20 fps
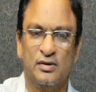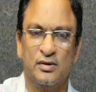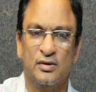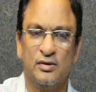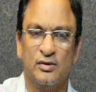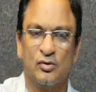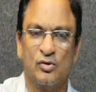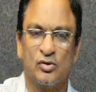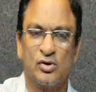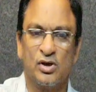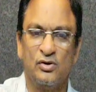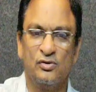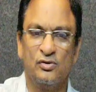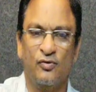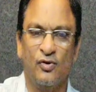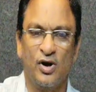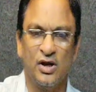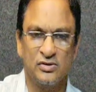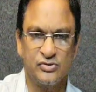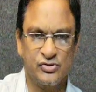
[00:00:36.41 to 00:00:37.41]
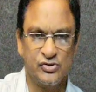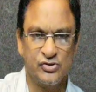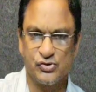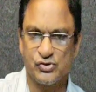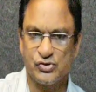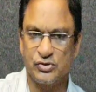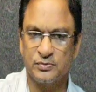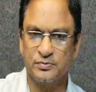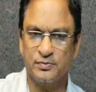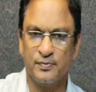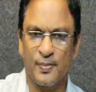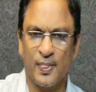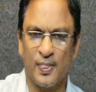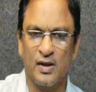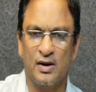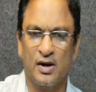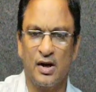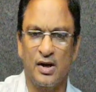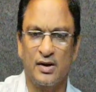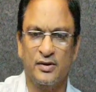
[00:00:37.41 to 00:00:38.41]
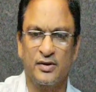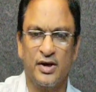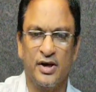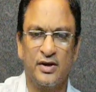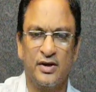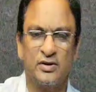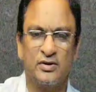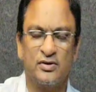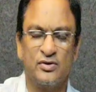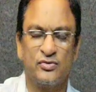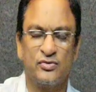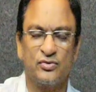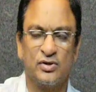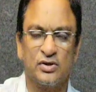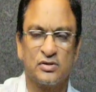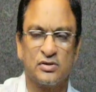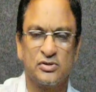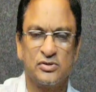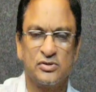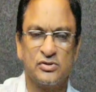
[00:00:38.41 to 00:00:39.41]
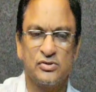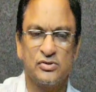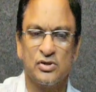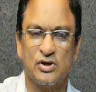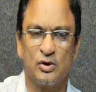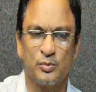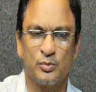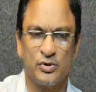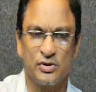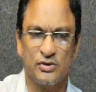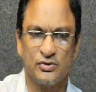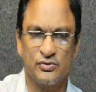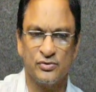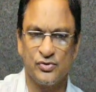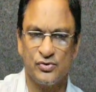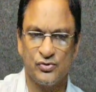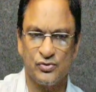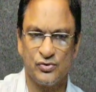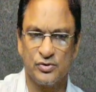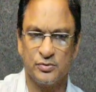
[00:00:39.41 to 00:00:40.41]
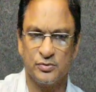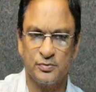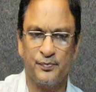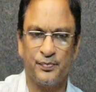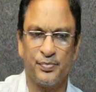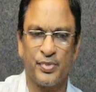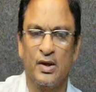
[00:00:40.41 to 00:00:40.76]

local file system and directory structures in operating system,